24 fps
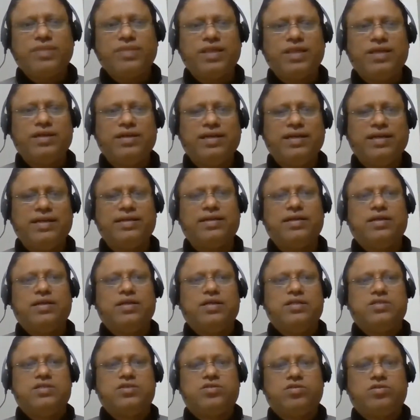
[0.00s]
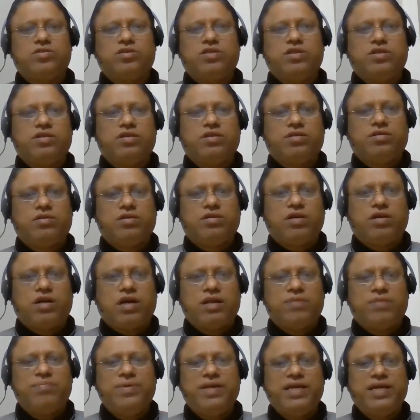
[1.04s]
Right. So the
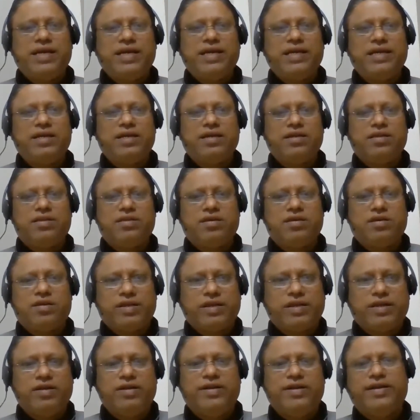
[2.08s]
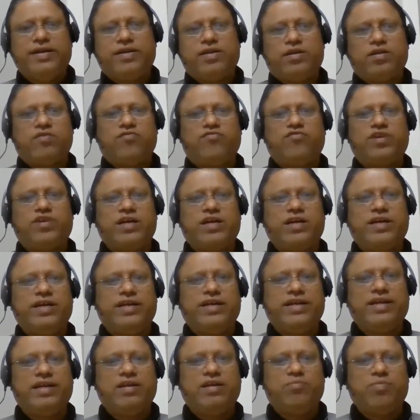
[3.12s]
RBI is a regulator of
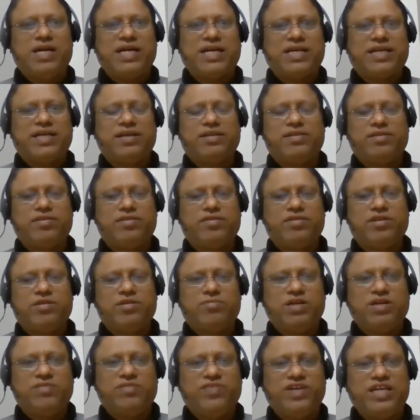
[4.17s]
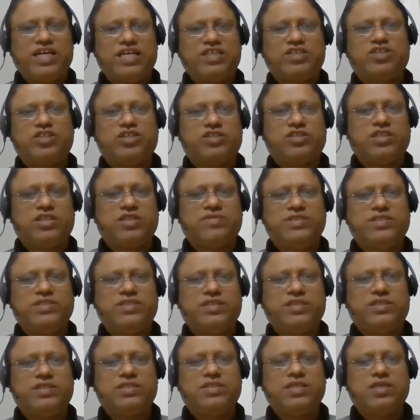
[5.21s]
Indian banking system and financial
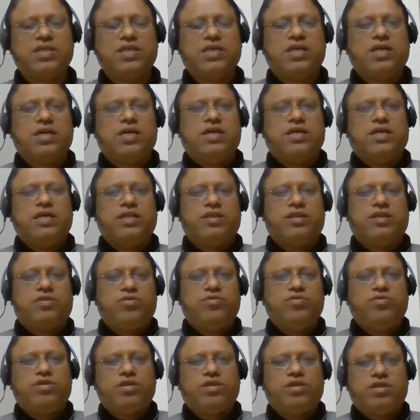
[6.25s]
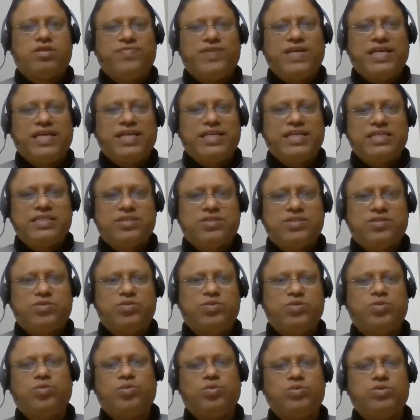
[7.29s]
services. It uses various
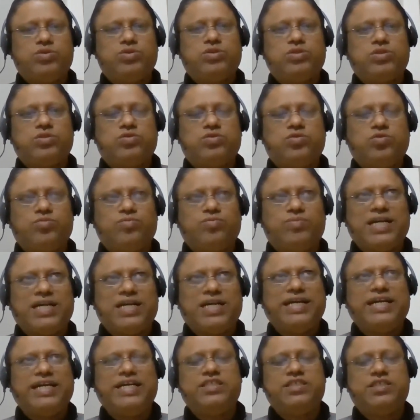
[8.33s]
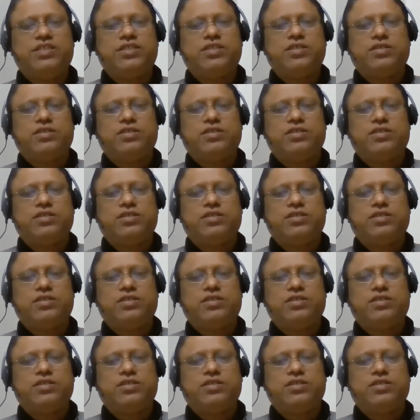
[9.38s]
tools to manage